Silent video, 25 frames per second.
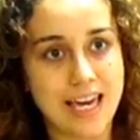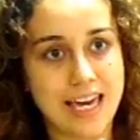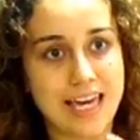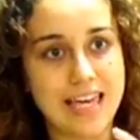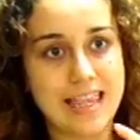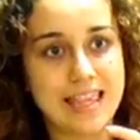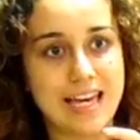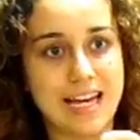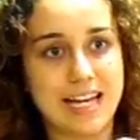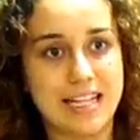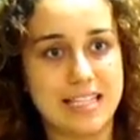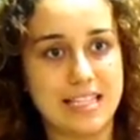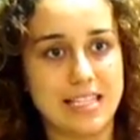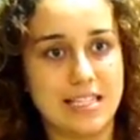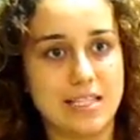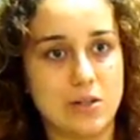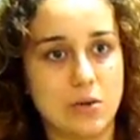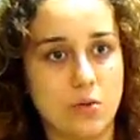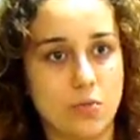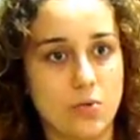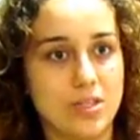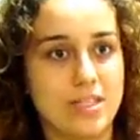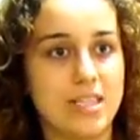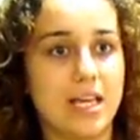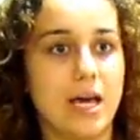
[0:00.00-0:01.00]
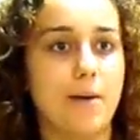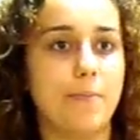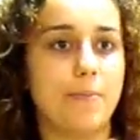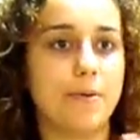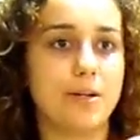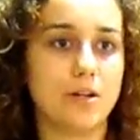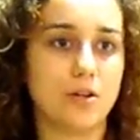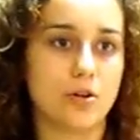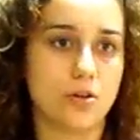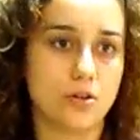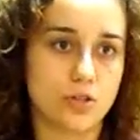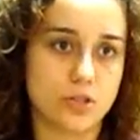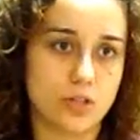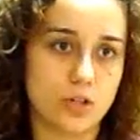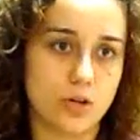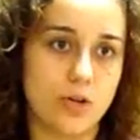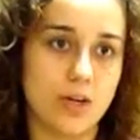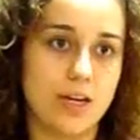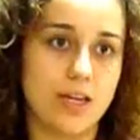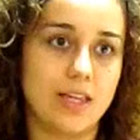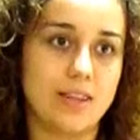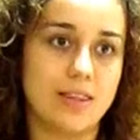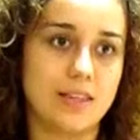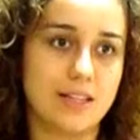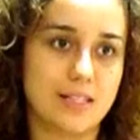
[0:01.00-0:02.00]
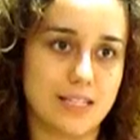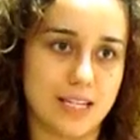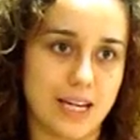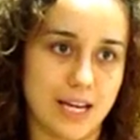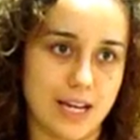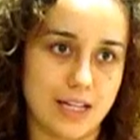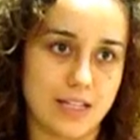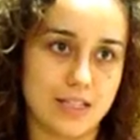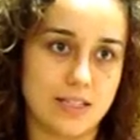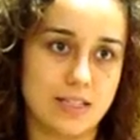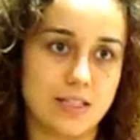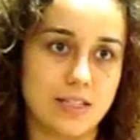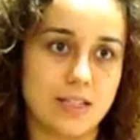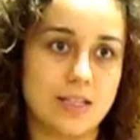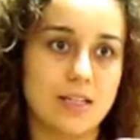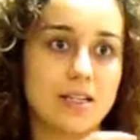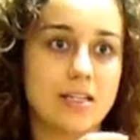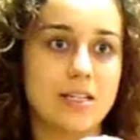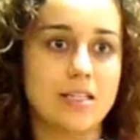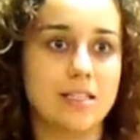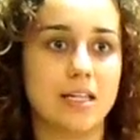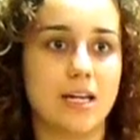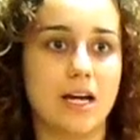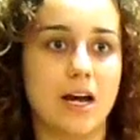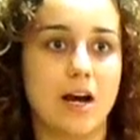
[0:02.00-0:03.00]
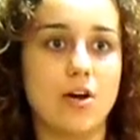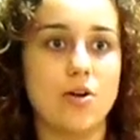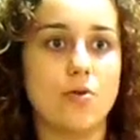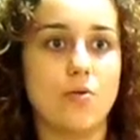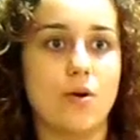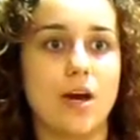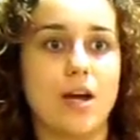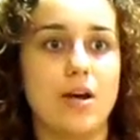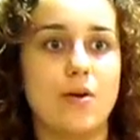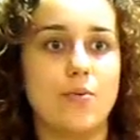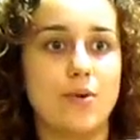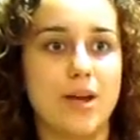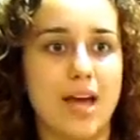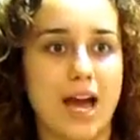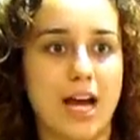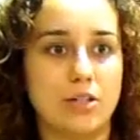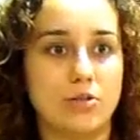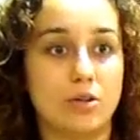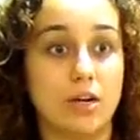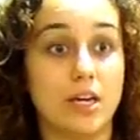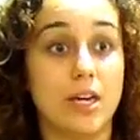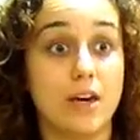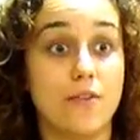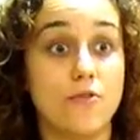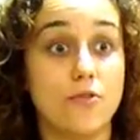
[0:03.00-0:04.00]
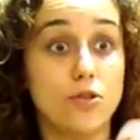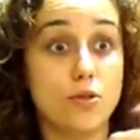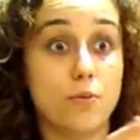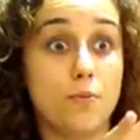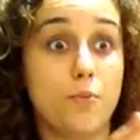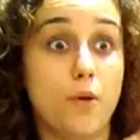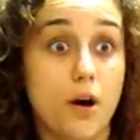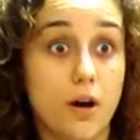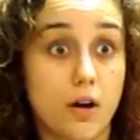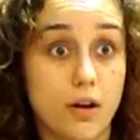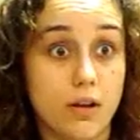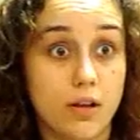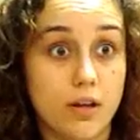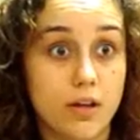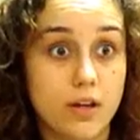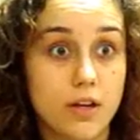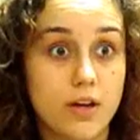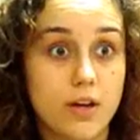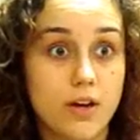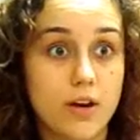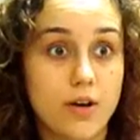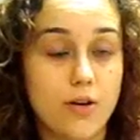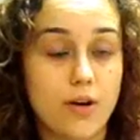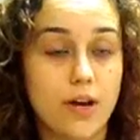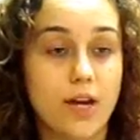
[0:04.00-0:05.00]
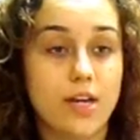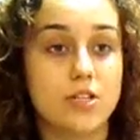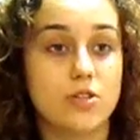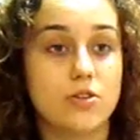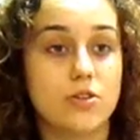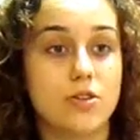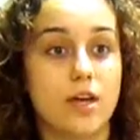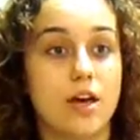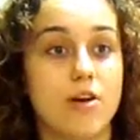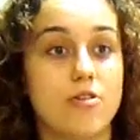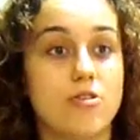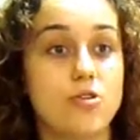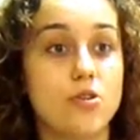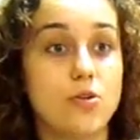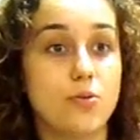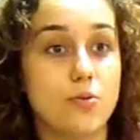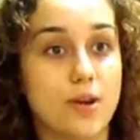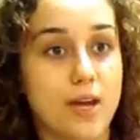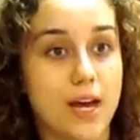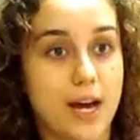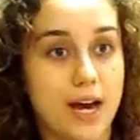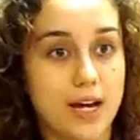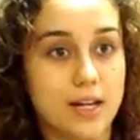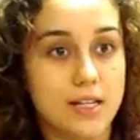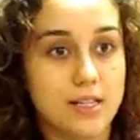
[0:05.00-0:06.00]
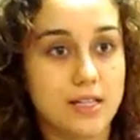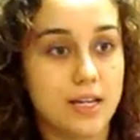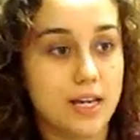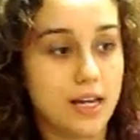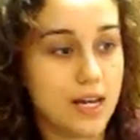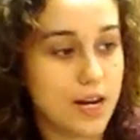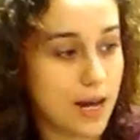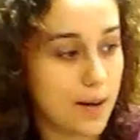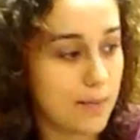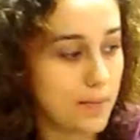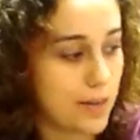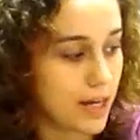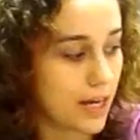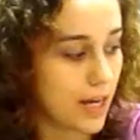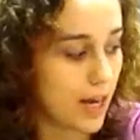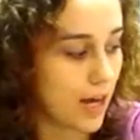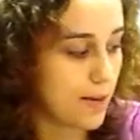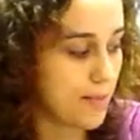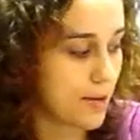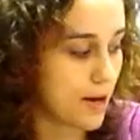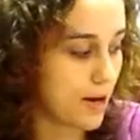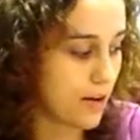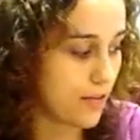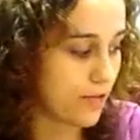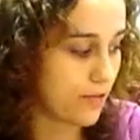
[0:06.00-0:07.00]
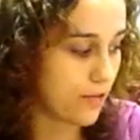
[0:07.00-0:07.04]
And that's what's happening also in the text. It's like, how do I react? I give you the ball. Okay, so now you react. And I'm like, I'm out